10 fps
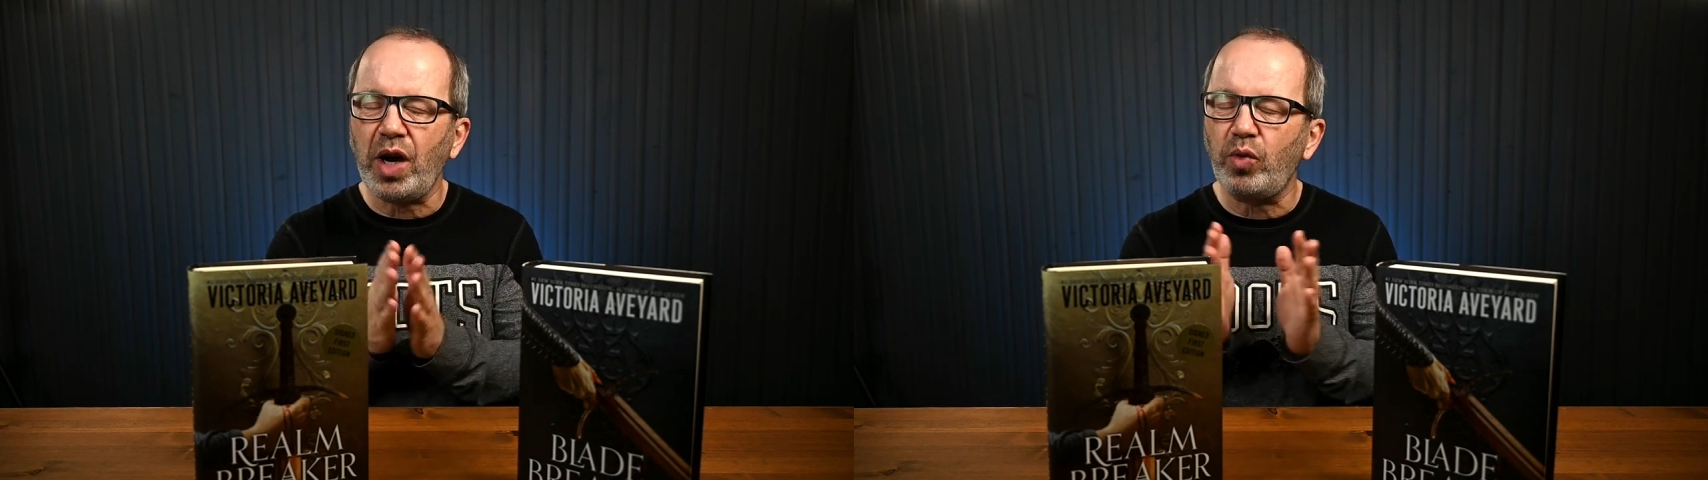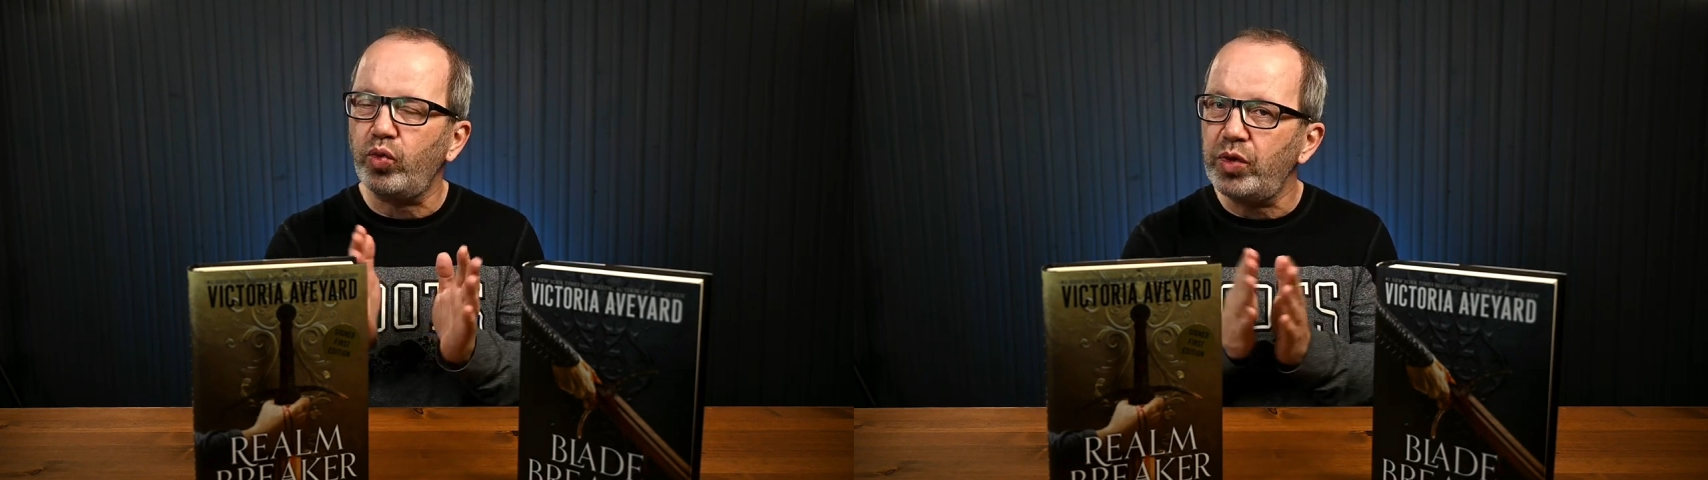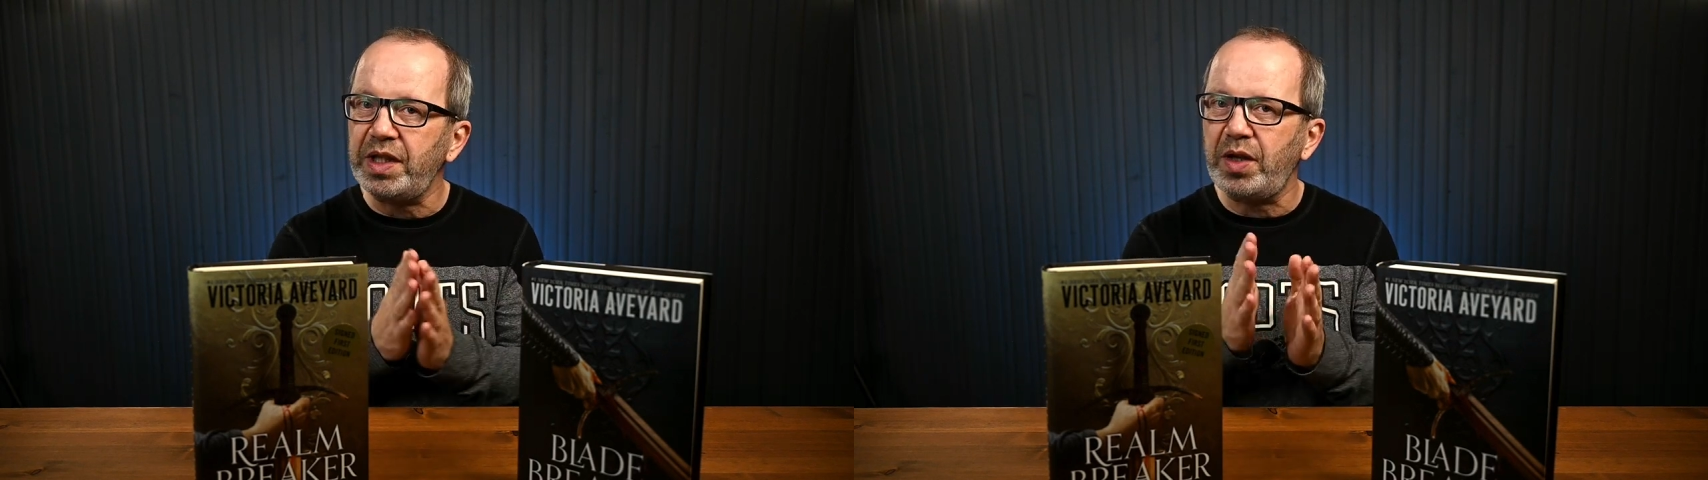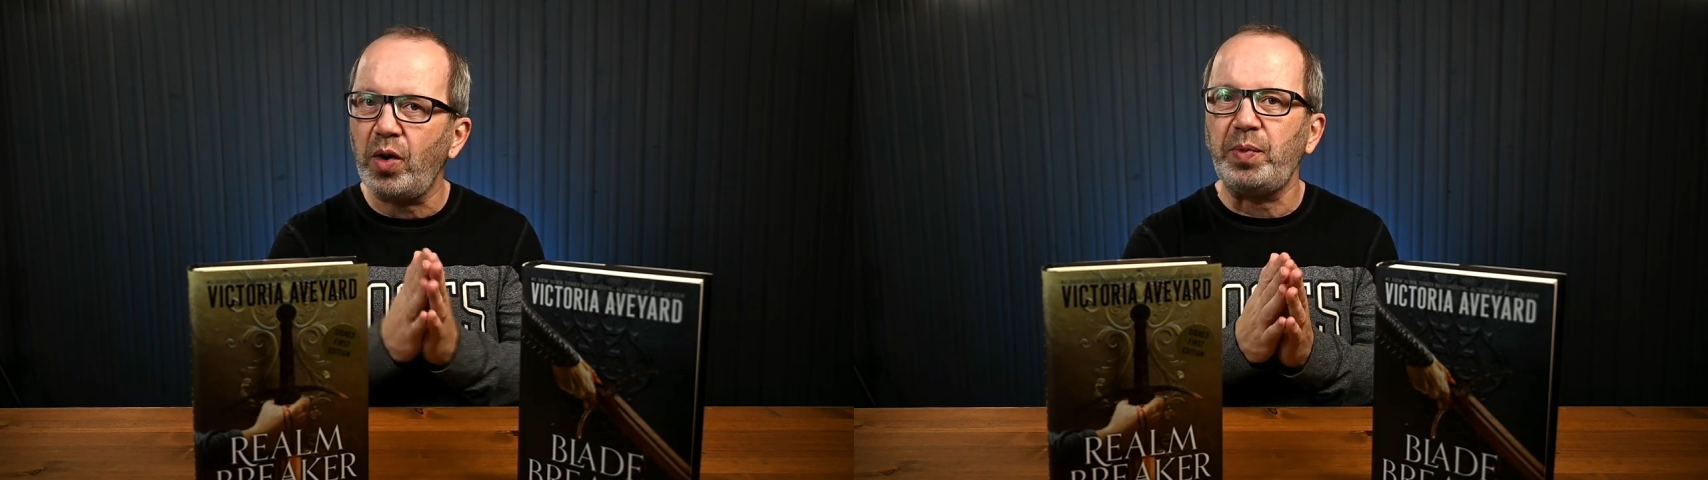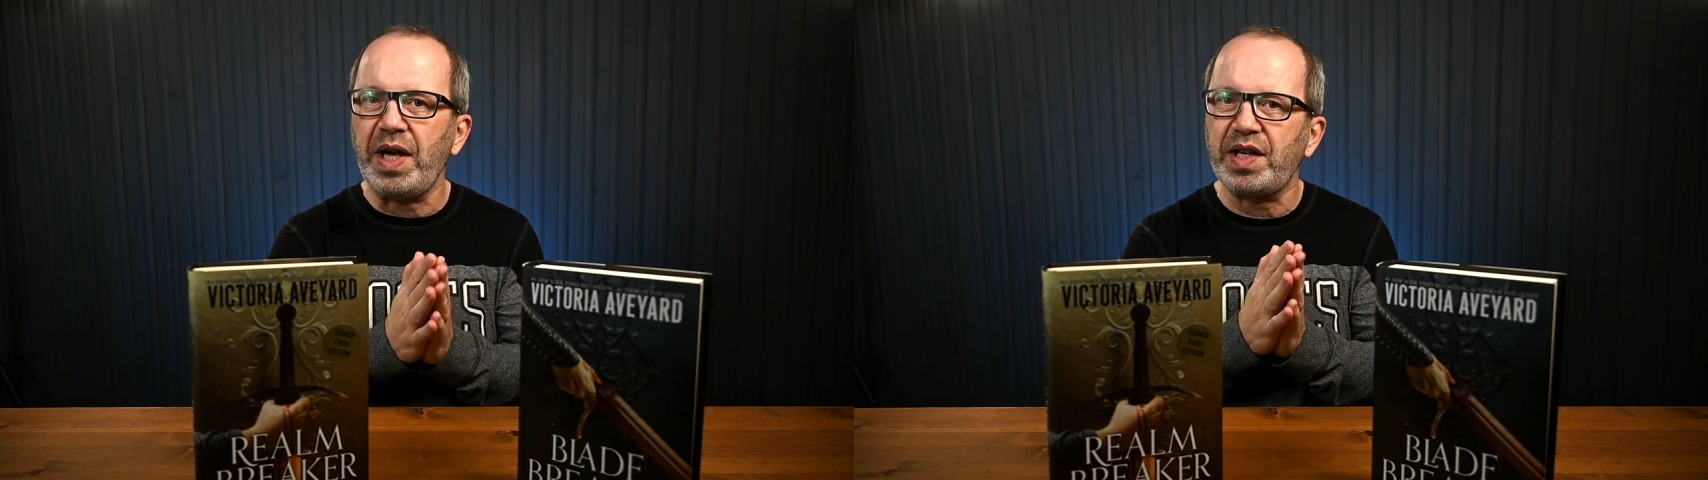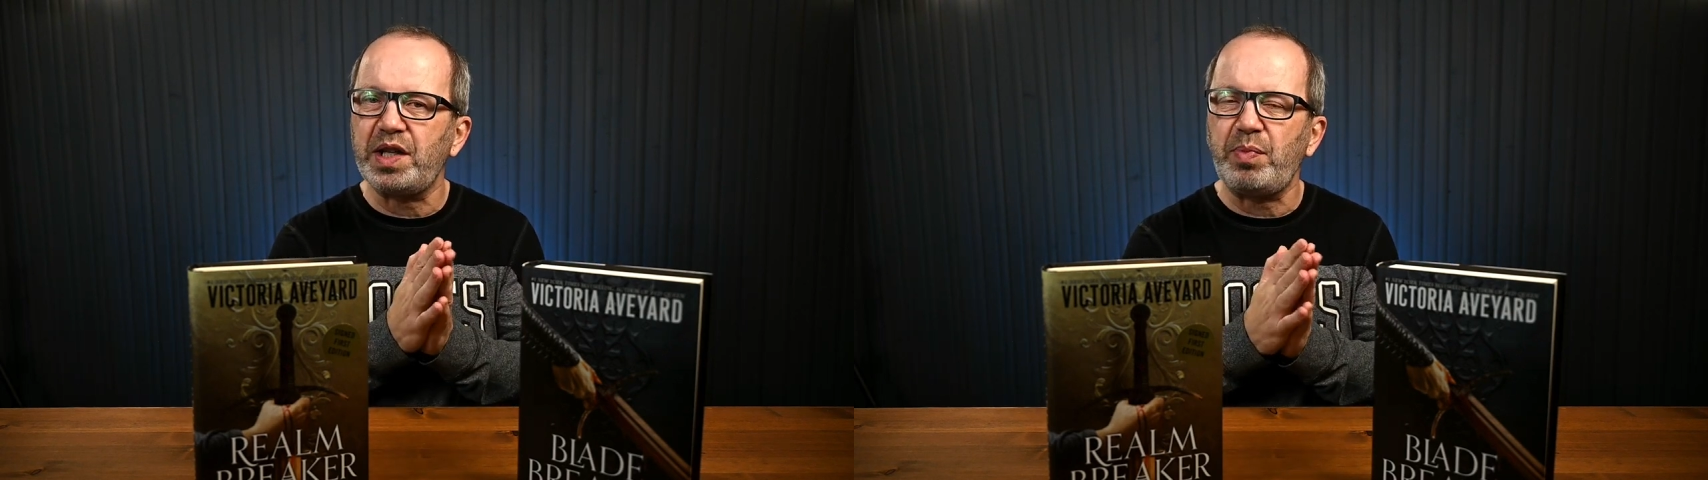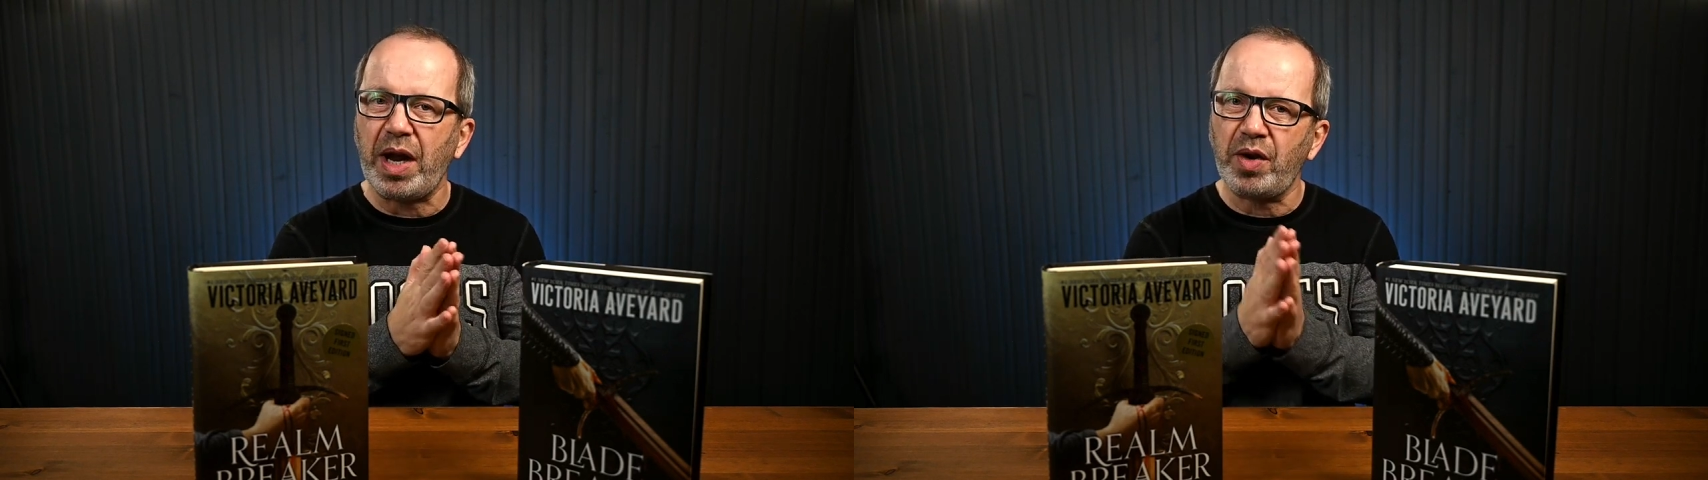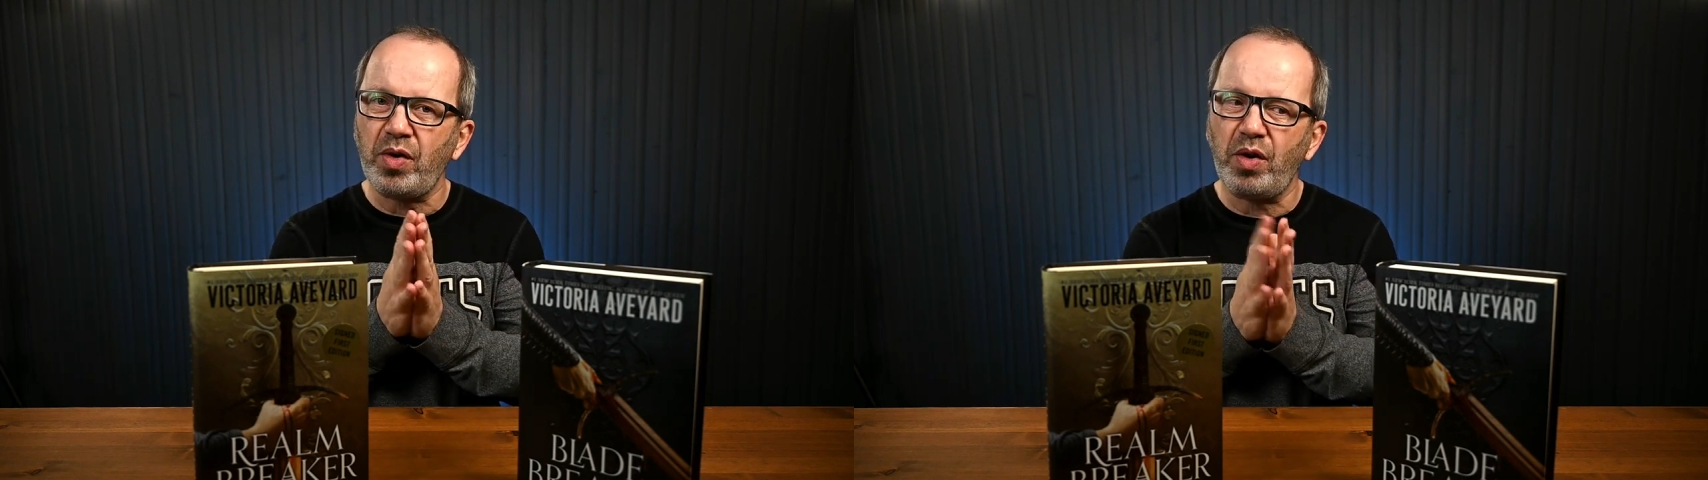and I really hope they expand